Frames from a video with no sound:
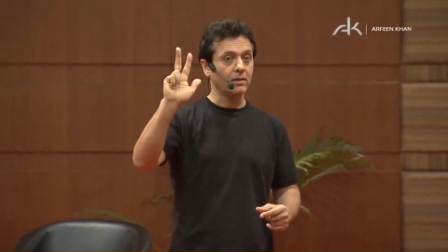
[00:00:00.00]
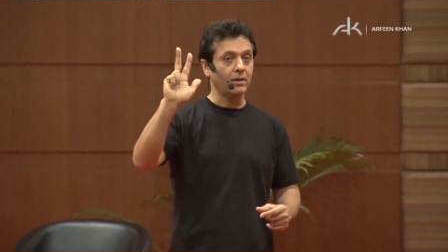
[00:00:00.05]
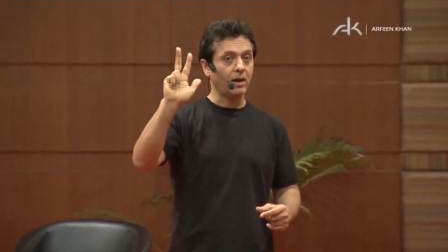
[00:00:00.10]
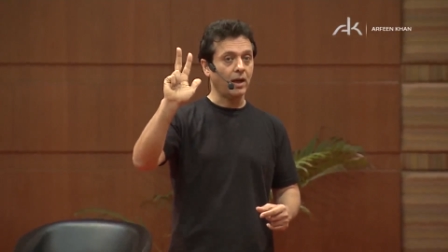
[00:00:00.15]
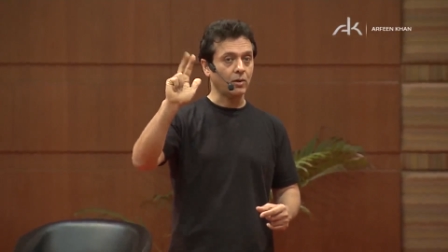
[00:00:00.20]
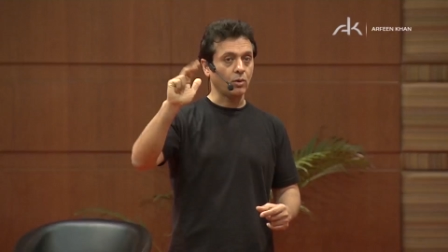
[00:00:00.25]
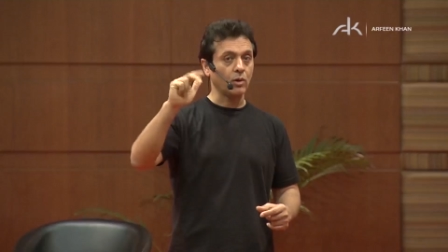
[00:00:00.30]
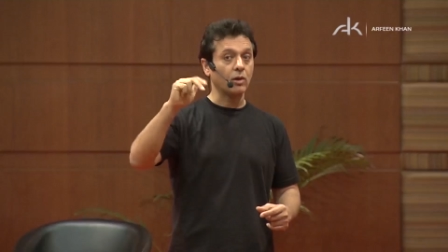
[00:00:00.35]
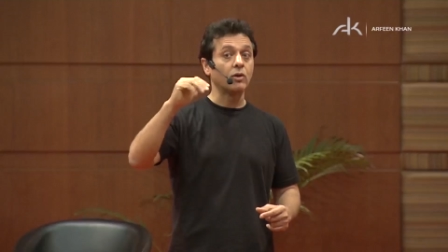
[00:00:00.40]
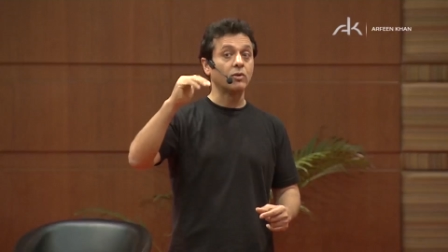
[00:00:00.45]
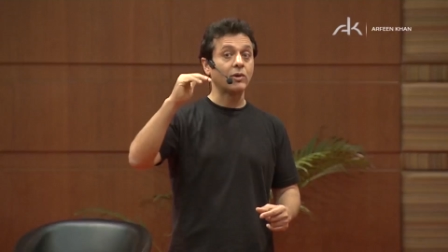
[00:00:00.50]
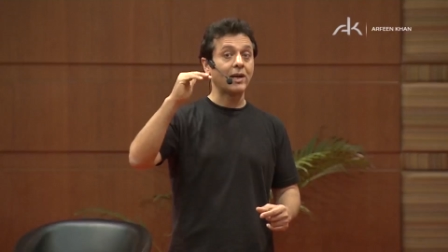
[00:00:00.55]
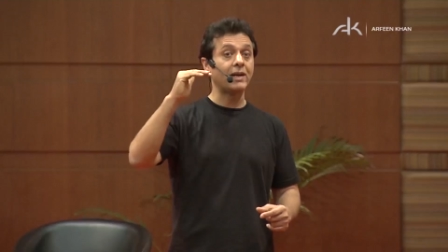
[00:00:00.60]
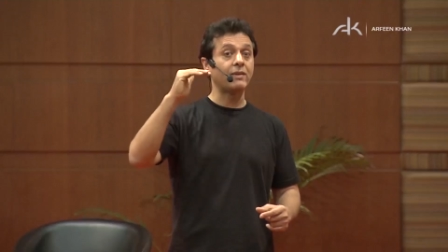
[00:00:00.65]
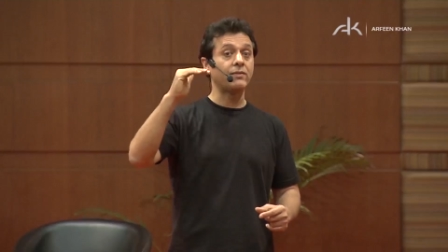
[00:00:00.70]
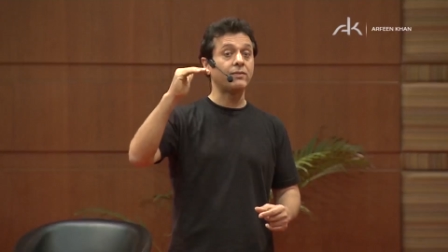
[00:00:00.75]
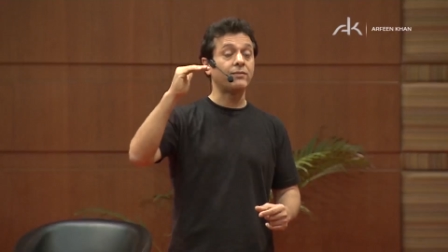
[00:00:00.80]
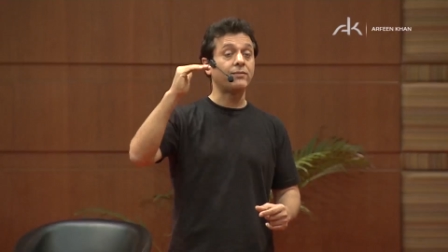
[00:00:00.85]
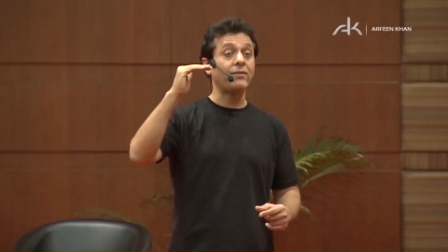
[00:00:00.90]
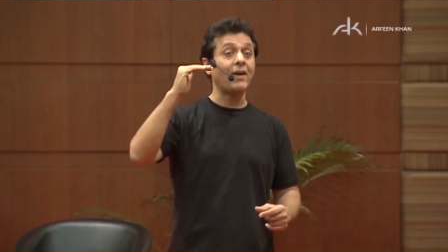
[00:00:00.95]
I got grade
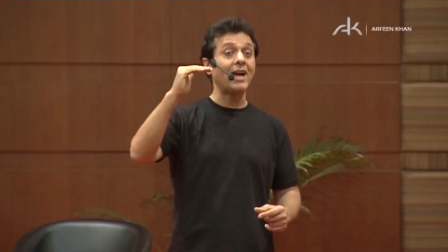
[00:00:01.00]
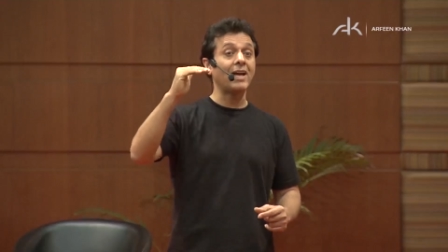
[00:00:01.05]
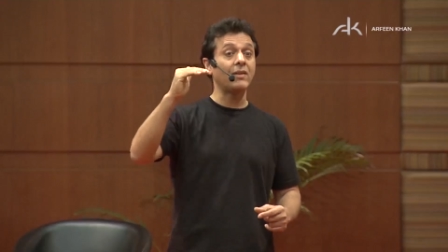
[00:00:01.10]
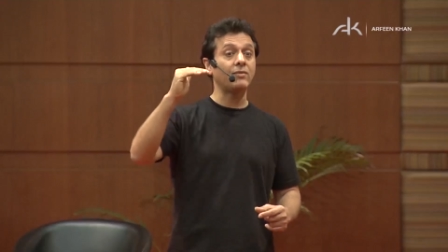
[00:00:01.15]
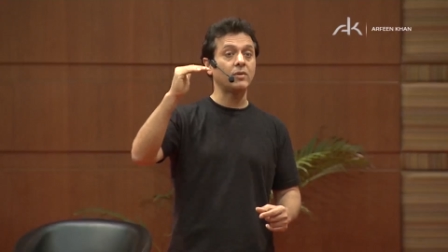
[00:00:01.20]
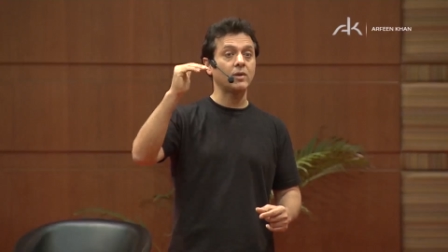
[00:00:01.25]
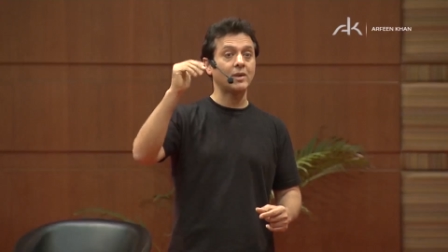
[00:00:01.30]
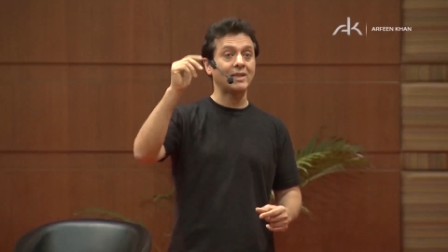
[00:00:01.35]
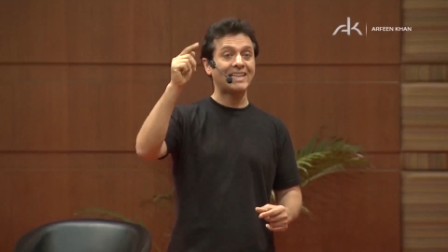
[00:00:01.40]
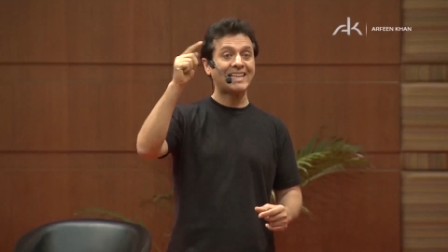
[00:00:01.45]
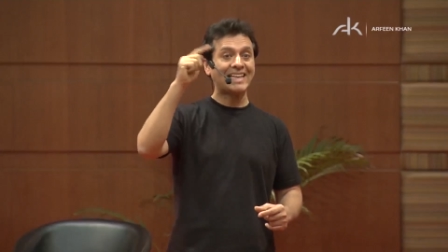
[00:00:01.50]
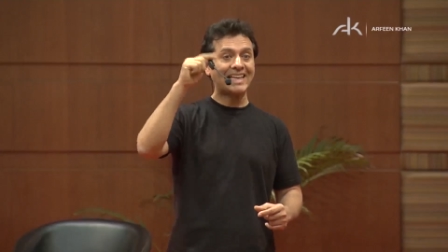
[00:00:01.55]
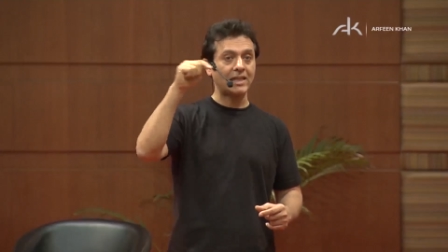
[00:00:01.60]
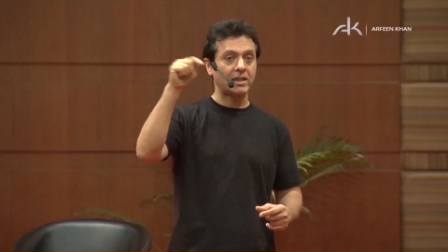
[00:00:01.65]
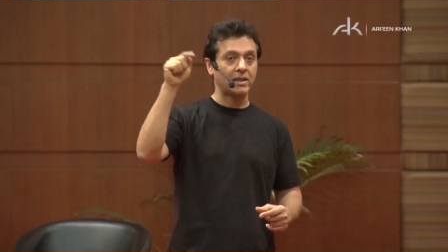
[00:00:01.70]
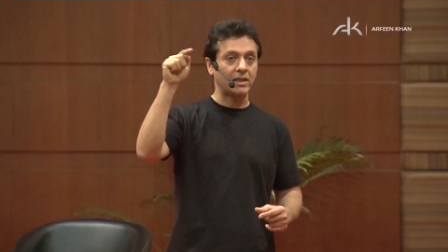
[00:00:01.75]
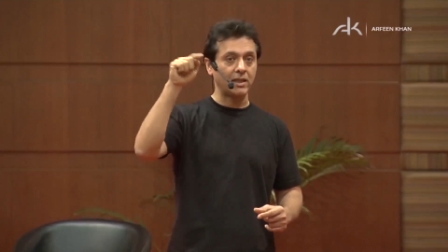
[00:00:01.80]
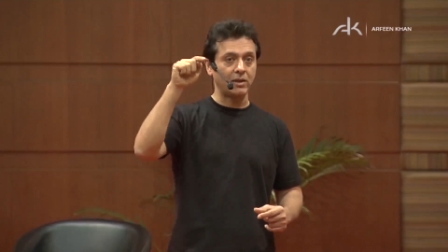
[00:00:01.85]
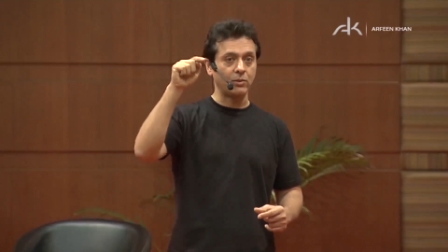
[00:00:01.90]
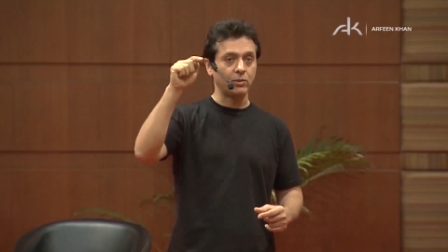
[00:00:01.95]
5
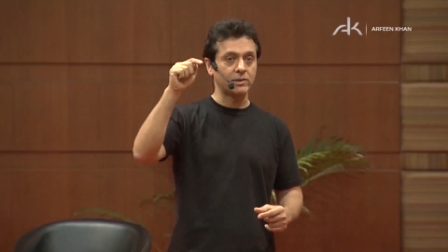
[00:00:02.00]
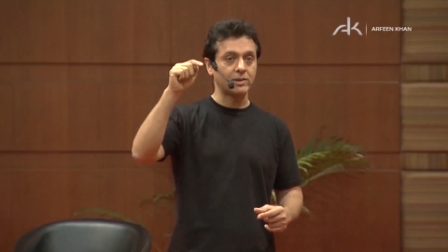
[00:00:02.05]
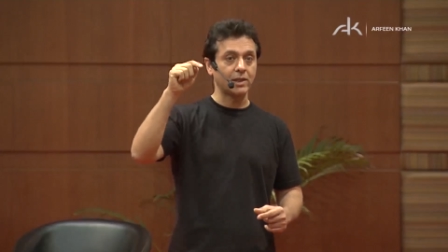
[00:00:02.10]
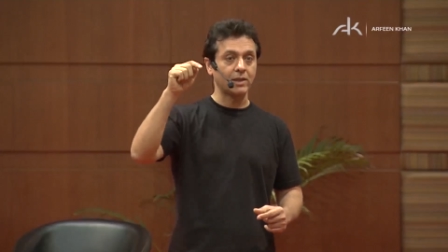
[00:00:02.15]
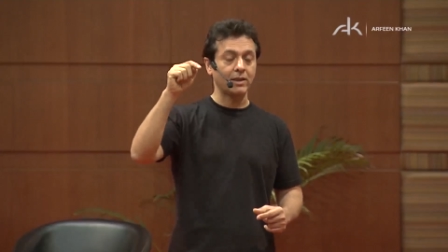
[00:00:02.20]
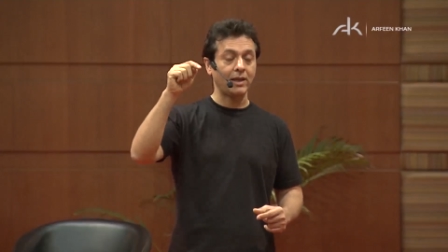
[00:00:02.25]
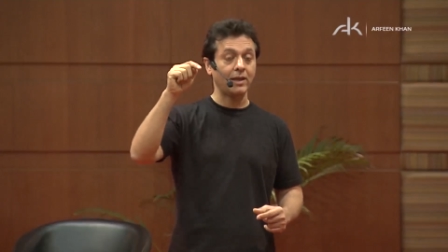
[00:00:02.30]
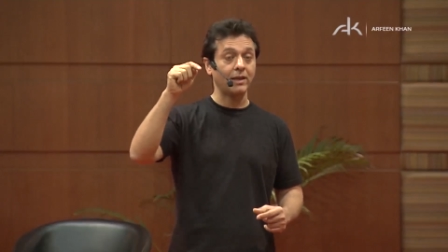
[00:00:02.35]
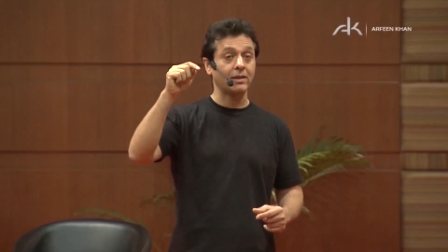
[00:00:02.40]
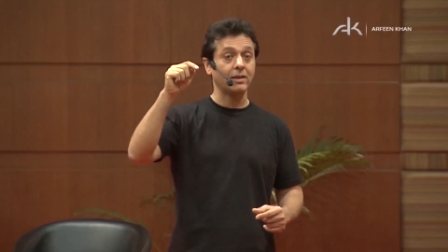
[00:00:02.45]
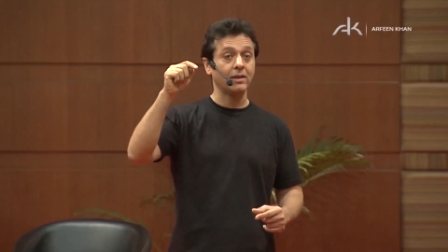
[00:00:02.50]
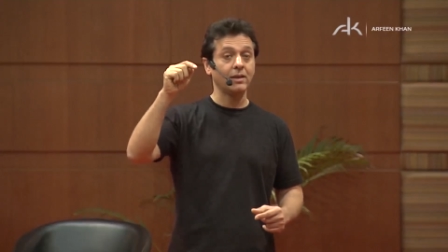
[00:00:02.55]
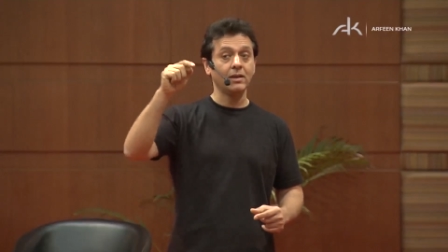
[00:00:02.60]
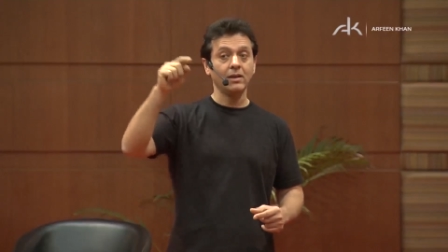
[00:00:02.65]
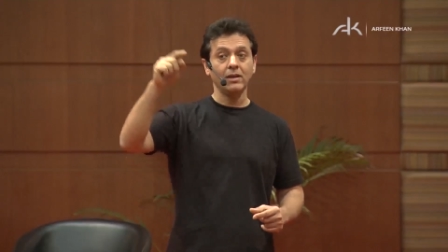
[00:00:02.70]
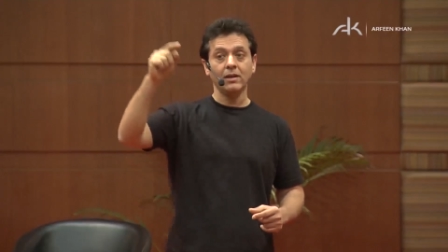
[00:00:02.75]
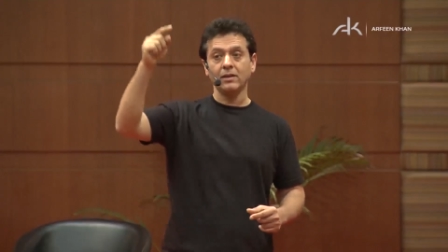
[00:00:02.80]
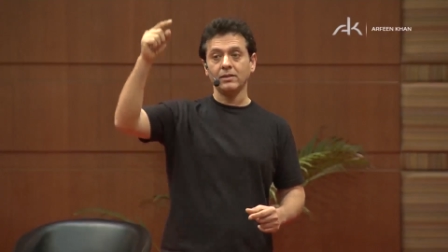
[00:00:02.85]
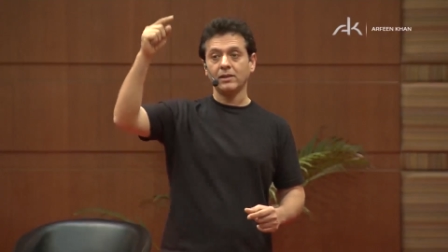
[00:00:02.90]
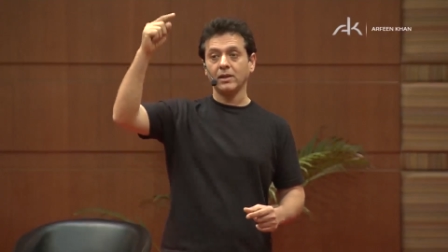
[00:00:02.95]
CSE, which is like
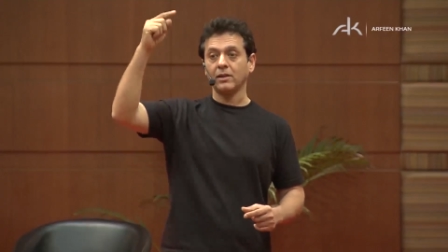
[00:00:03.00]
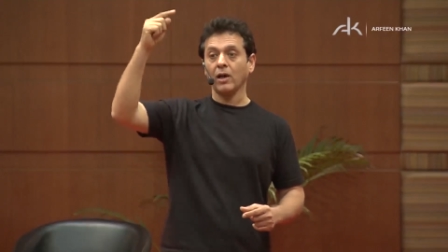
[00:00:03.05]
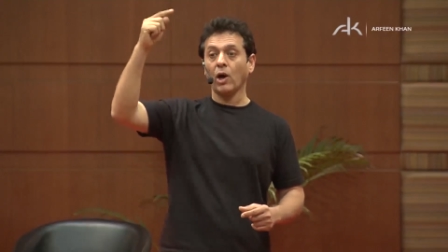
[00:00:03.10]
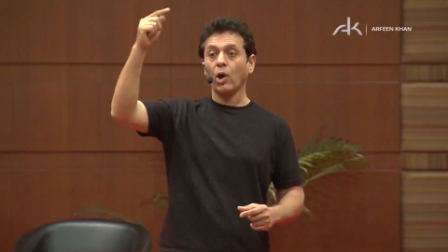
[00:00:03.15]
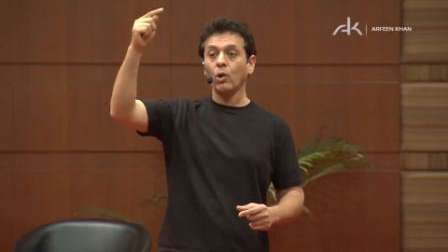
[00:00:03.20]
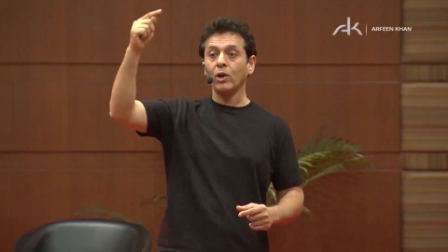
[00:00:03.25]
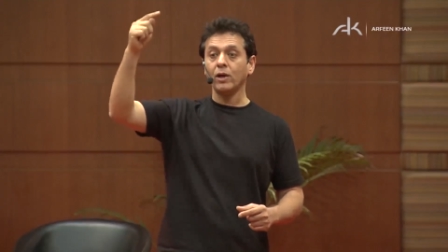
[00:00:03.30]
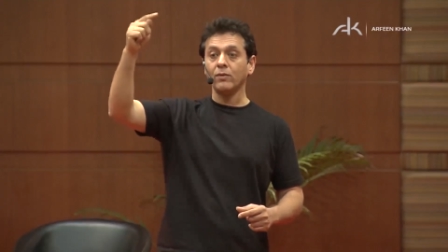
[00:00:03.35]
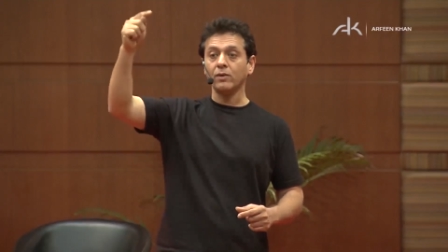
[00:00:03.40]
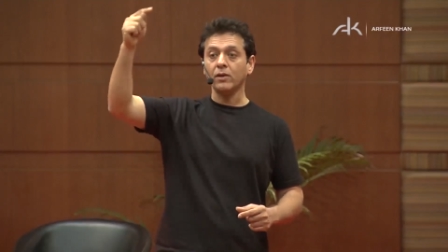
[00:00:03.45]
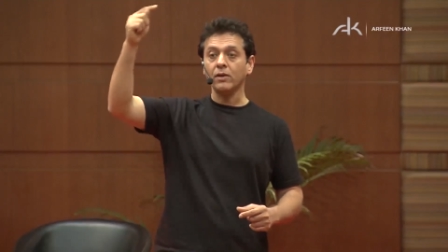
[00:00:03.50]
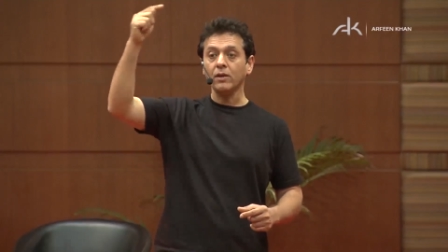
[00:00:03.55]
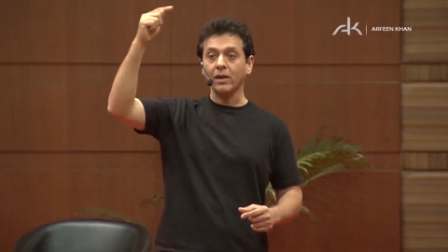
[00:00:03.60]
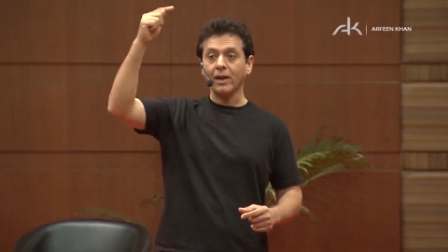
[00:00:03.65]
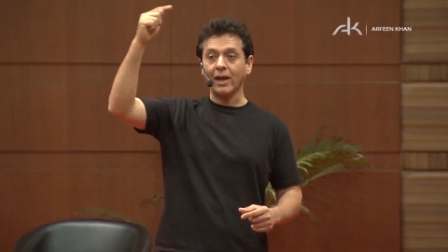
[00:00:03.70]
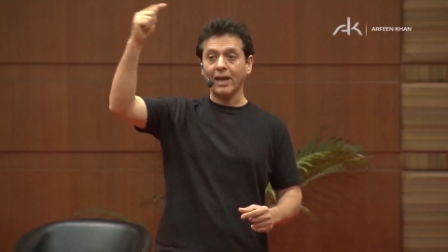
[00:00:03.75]
this O level,